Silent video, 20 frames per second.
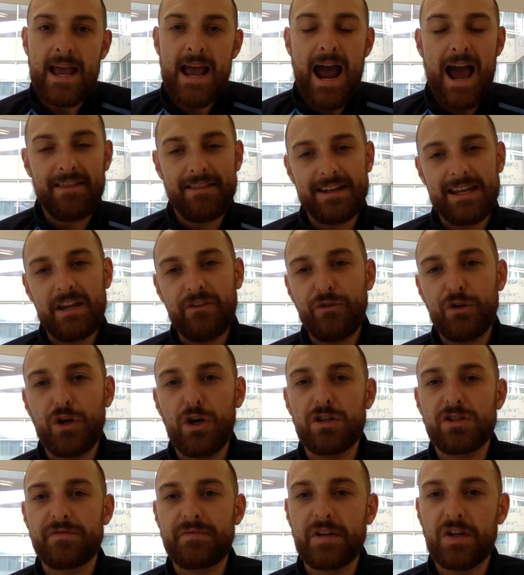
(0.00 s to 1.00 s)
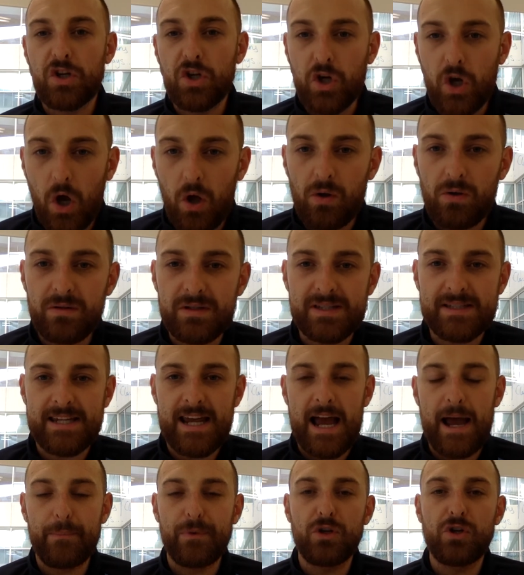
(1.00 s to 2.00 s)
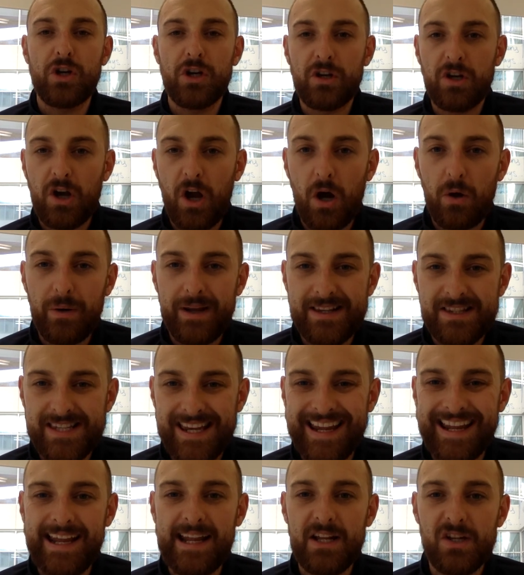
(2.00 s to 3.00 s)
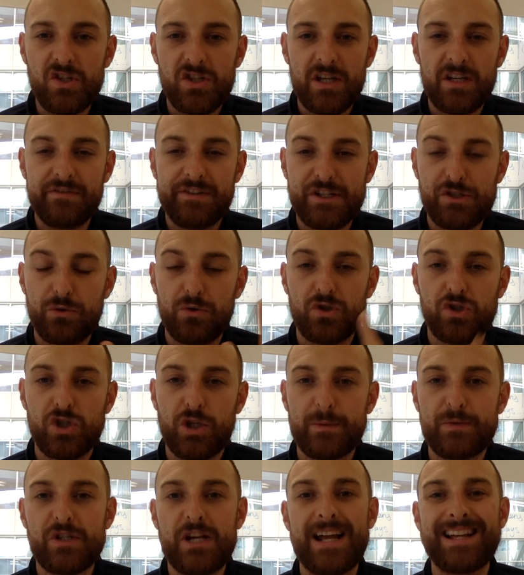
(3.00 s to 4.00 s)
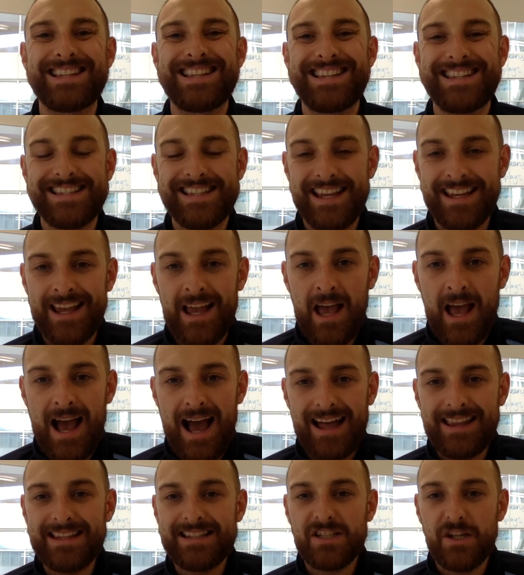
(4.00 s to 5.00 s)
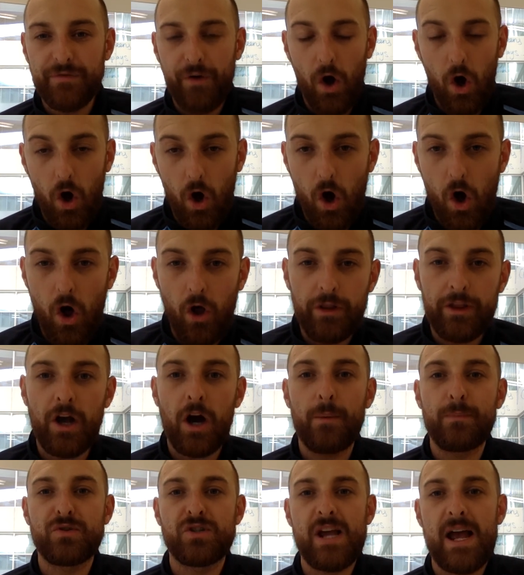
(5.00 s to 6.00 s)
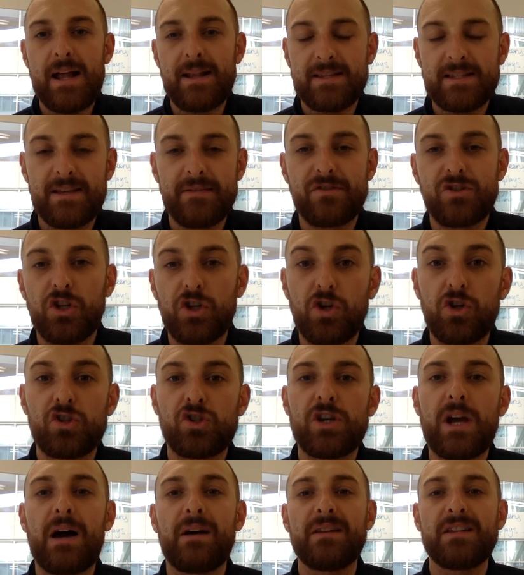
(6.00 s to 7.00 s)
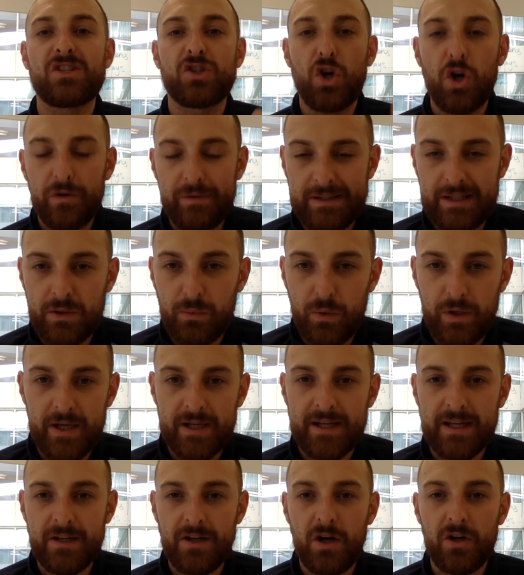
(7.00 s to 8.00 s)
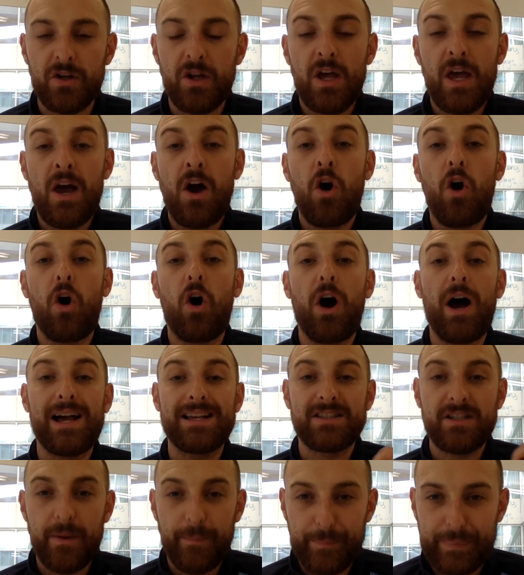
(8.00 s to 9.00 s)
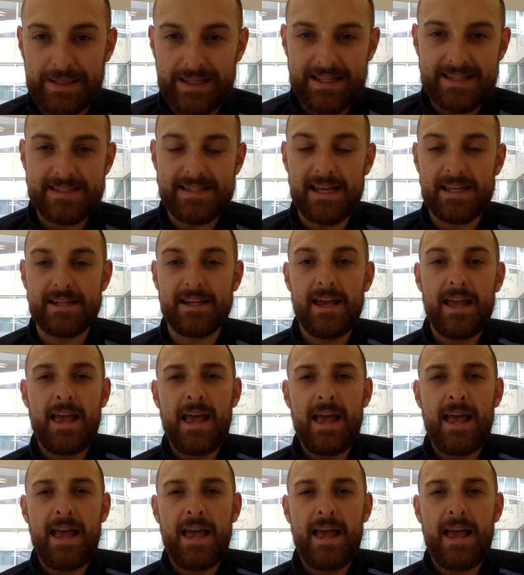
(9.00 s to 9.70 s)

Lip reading: And then if you go into the goals tab, you can go into each individual subject and see a list of all the objectives that your child is currently working on or has completed.